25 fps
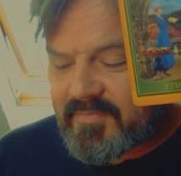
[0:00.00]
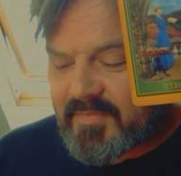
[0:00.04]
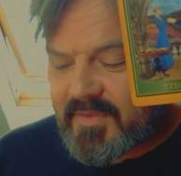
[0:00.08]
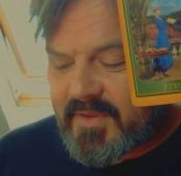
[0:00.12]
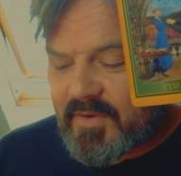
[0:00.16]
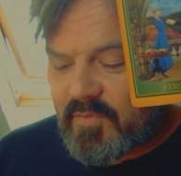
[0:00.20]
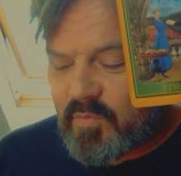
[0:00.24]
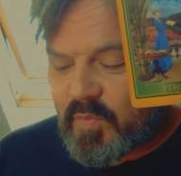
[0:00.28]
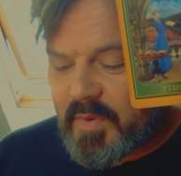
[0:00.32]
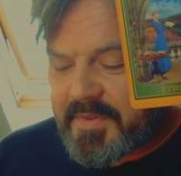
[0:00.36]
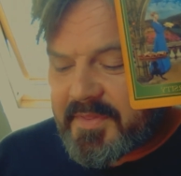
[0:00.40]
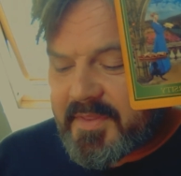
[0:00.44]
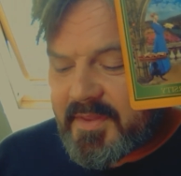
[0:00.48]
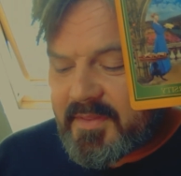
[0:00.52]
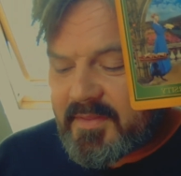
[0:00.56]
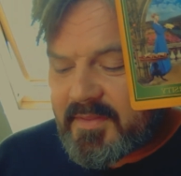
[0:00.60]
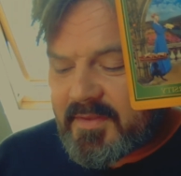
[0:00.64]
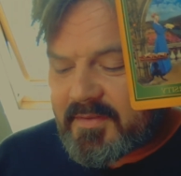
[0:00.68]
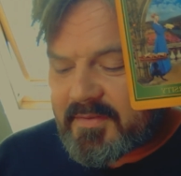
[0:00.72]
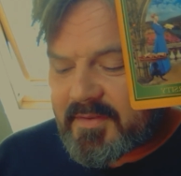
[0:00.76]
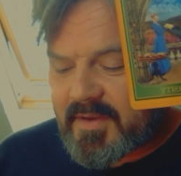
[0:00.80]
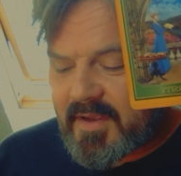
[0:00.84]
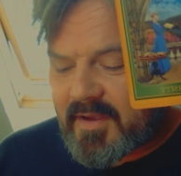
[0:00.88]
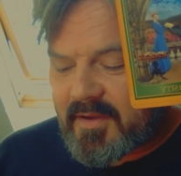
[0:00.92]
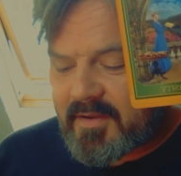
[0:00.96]
Within this
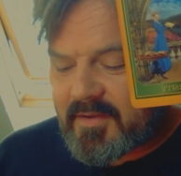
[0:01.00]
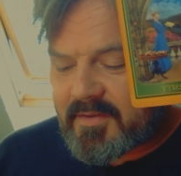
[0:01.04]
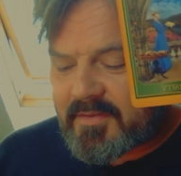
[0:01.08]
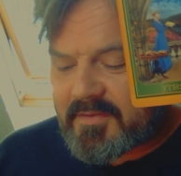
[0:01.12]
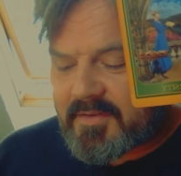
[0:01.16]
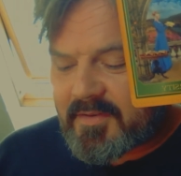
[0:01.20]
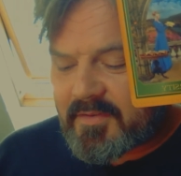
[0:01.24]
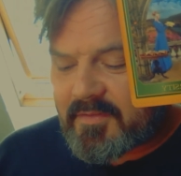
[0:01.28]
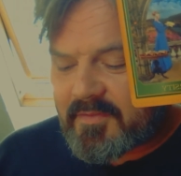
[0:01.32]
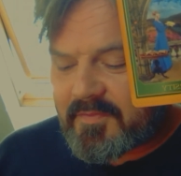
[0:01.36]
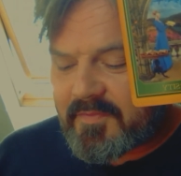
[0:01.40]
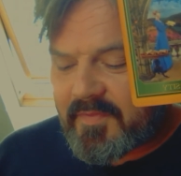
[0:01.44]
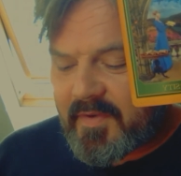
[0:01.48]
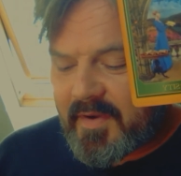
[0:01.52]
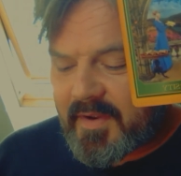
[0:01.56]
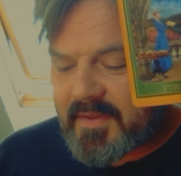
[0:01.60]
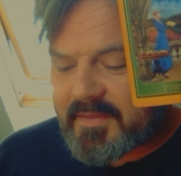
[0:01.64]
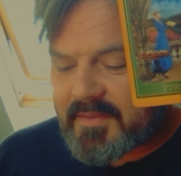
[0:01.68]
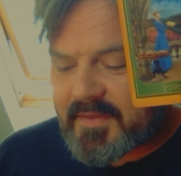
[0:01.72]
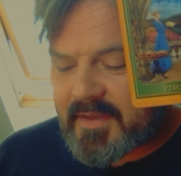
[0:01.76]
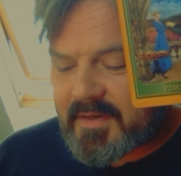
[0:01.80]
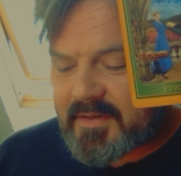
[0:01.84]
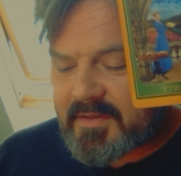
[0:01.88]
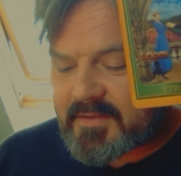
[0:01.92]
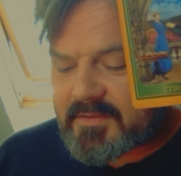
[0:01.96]
card, you'll find
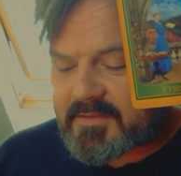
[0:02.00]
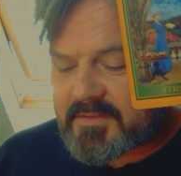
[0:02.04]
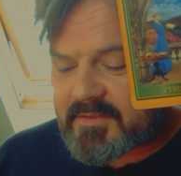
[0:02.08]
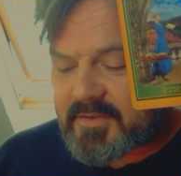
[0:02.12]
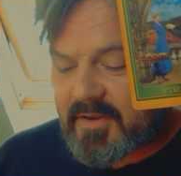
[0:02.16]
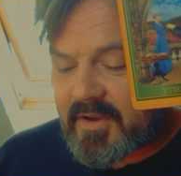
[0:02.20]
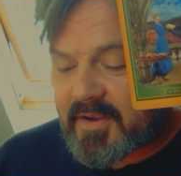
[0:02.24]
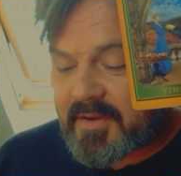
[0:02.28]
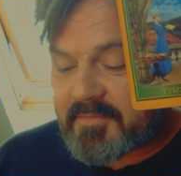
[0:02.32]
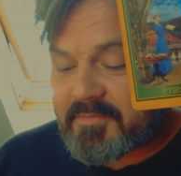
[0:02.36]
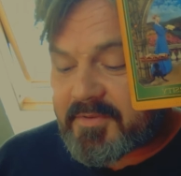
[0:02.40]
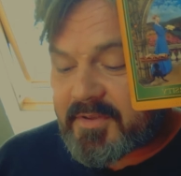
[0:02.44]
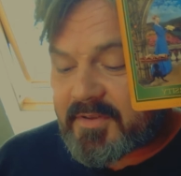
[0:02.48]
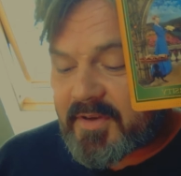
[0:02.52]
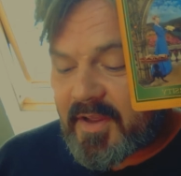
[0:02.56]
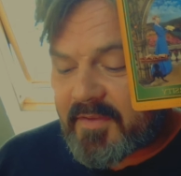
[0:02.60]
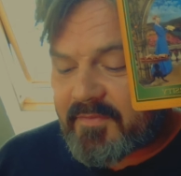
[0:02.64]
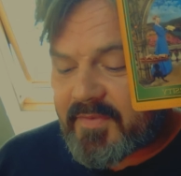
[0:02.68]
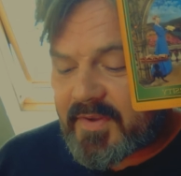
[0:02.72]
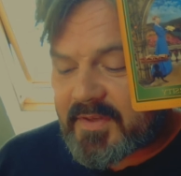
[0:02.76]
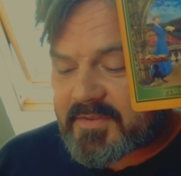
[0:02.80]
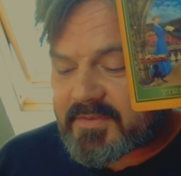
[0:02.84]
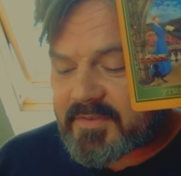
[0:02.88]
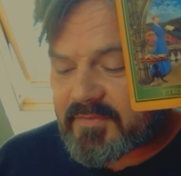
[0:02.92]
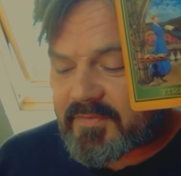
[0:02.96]
that it's time to
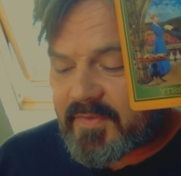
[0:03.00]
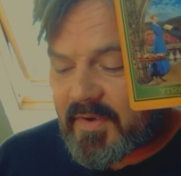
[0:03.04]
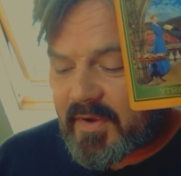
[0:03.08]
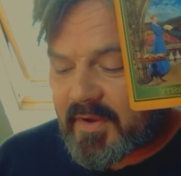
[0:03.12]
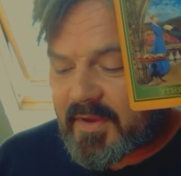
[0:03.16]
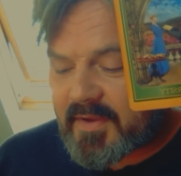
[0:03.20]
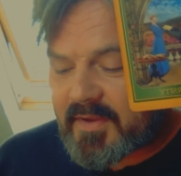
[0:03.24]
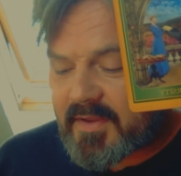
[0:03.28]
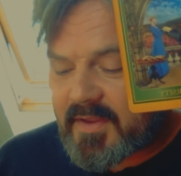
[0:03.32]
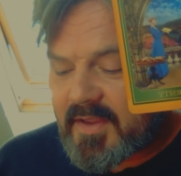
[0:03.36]
diversify.